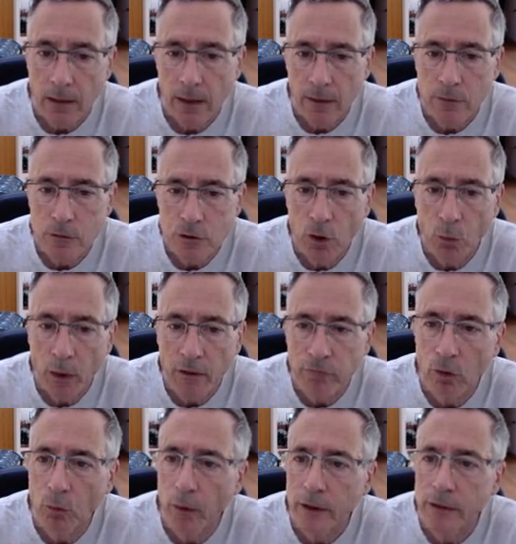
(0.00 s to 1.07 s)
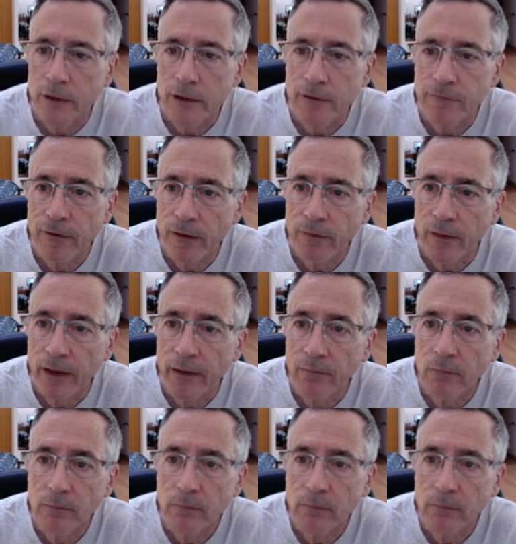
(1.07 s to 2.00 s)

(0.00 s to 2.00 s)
there's no way for white to defend that.